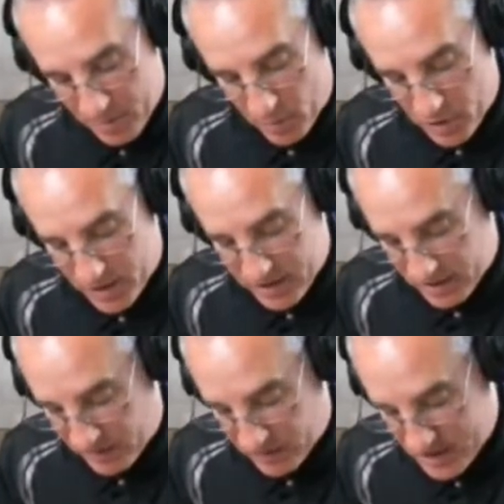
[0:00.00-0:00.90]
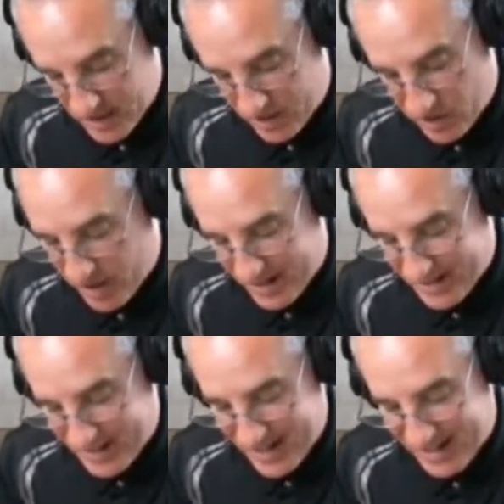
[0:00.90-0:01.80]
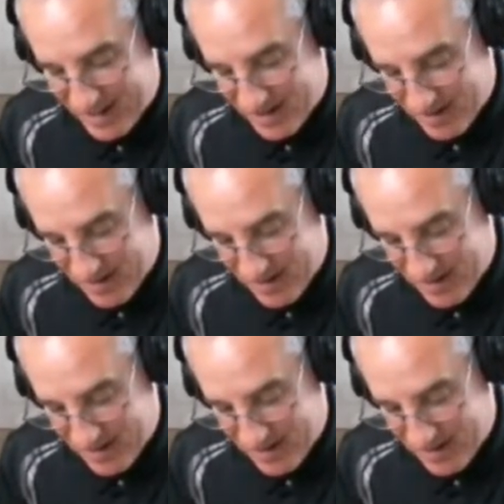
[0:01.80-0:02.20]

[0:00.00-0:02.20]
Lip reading: But when you get to level 10, you're not getting